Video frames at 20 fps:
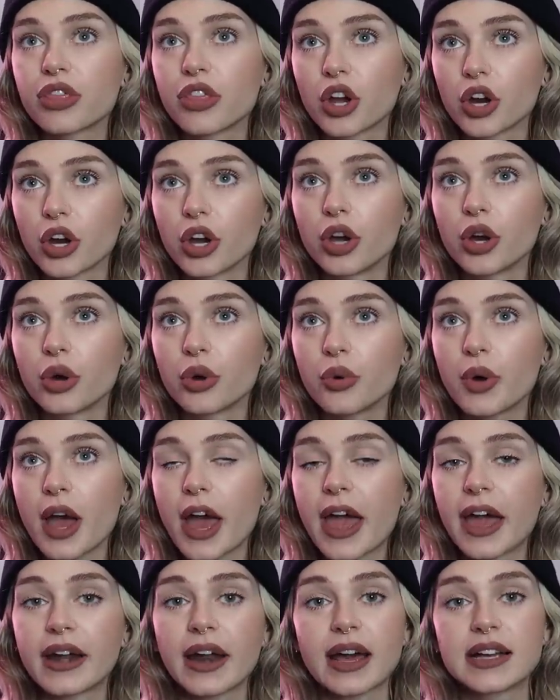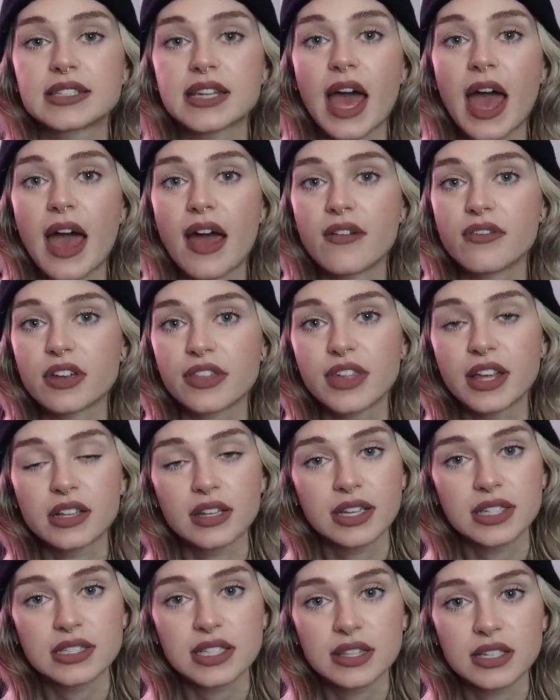thorough and has everything
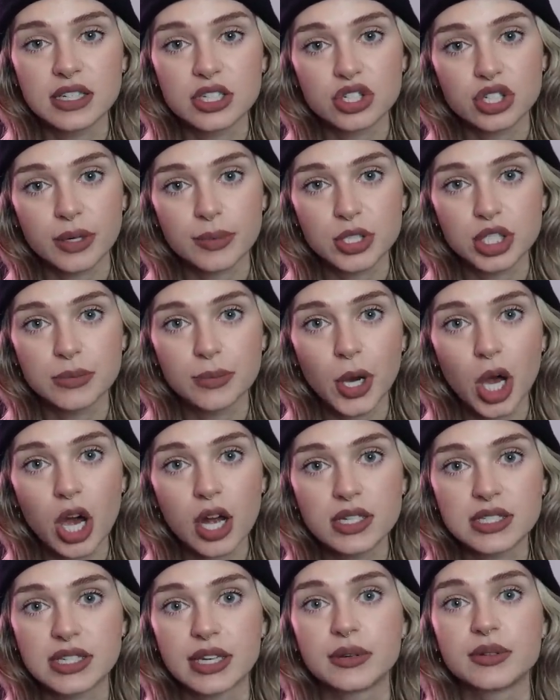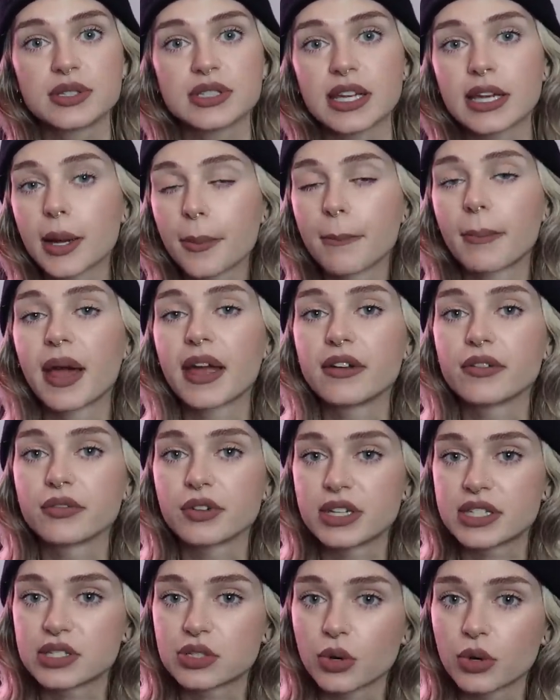linked in the description box. It was like my
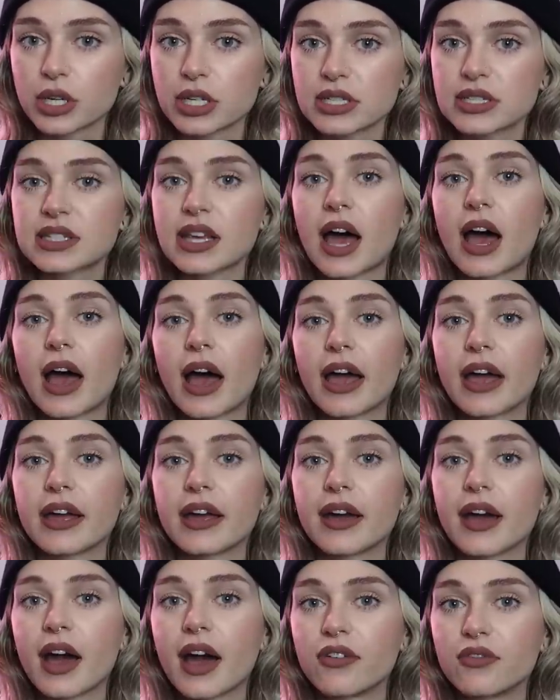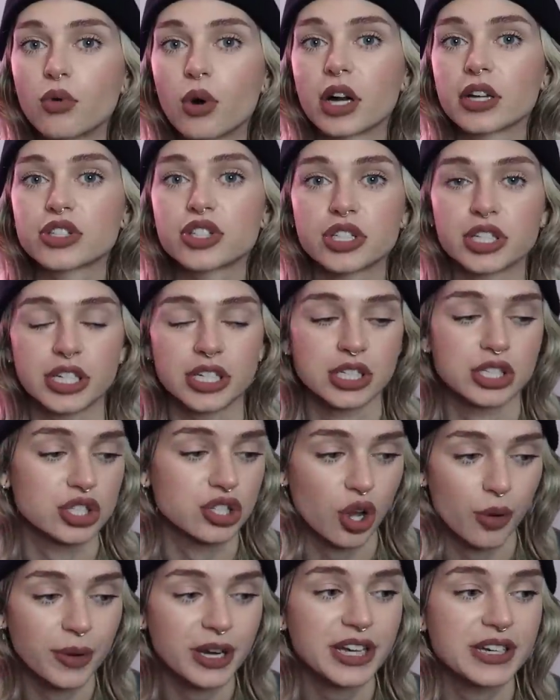resource. I have watched it
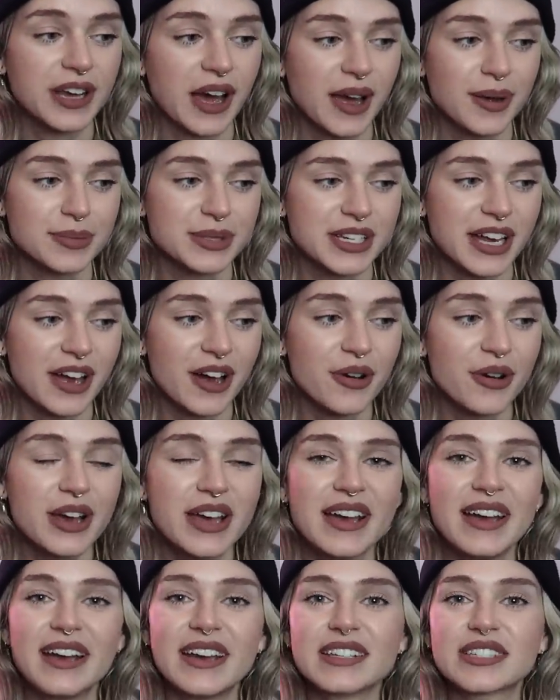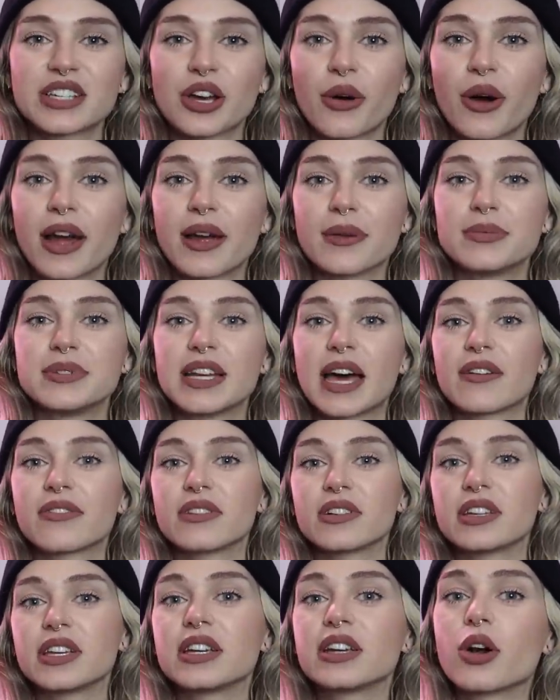so many times now, so I'm
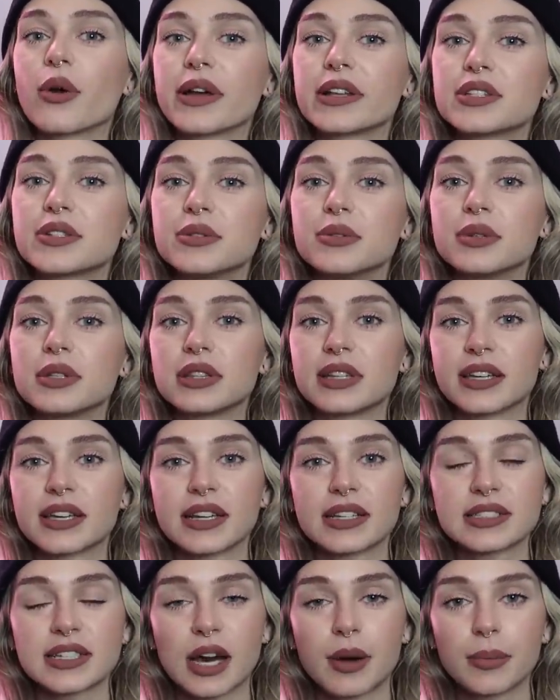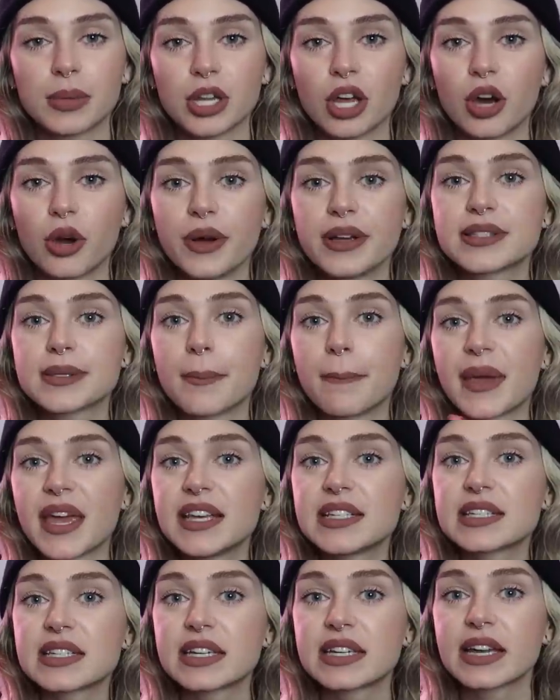definitely going to link it down below. It's
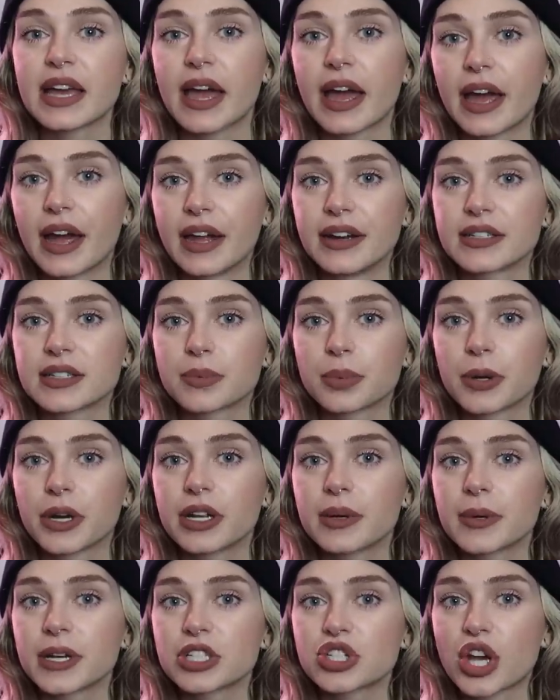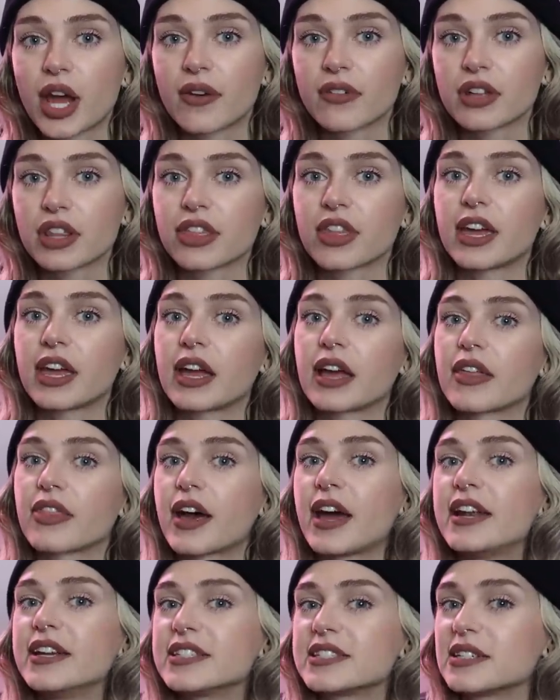amazing, and pretty much everything
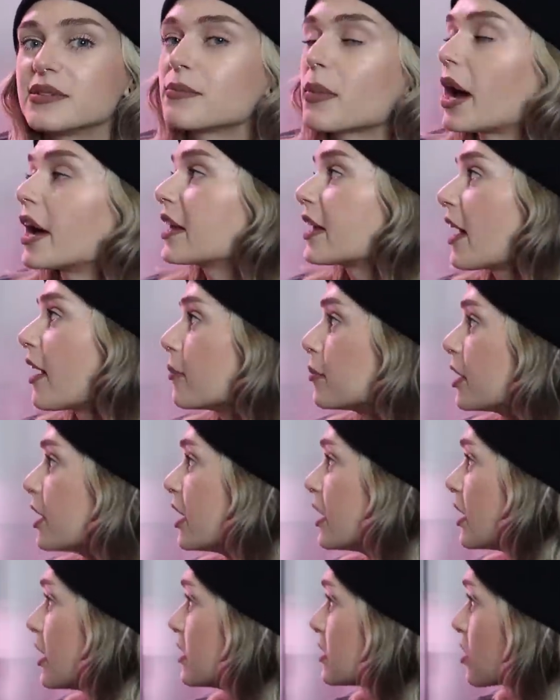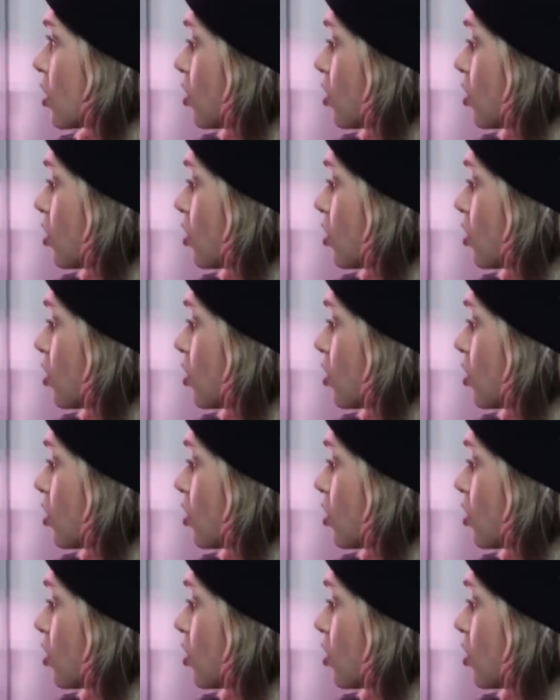that is in my cabinet is